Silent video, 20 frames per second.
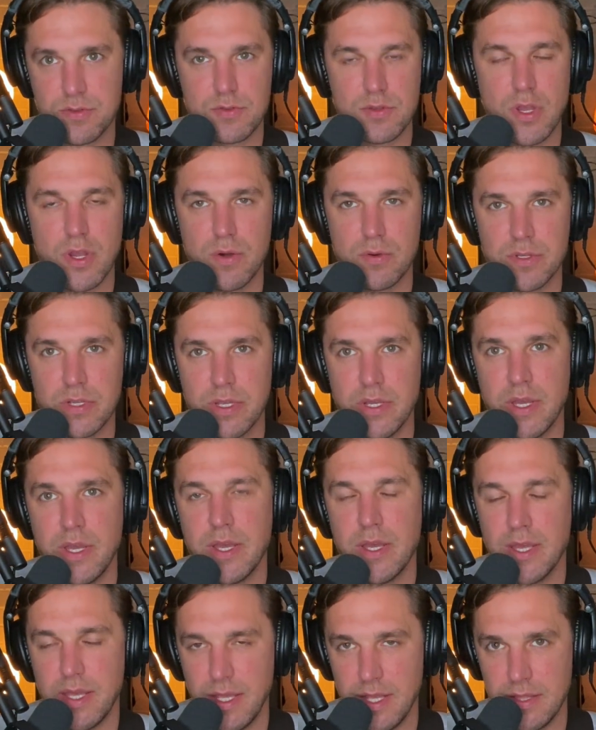note
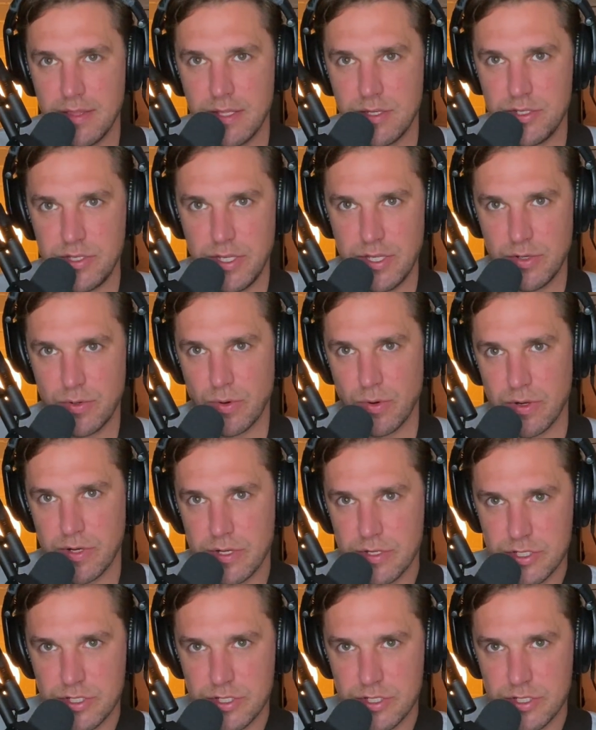in the G chord.